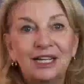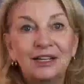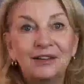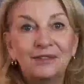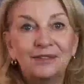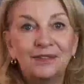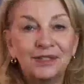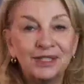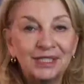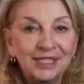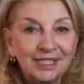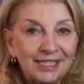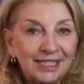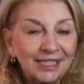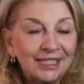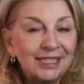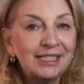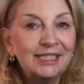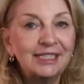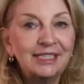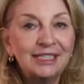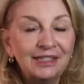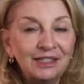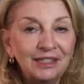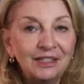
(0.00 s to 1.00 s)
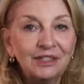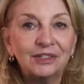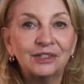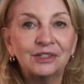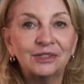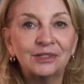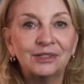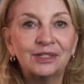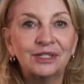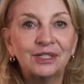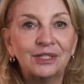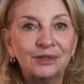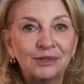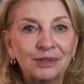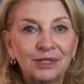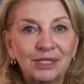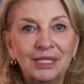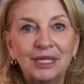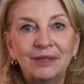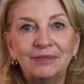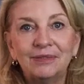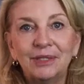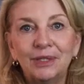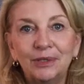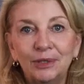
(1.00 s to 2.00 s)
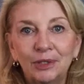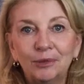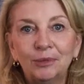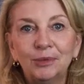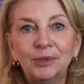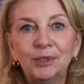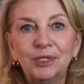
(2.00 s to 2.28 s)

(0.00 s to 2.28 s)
For 60 years, UNICEF's global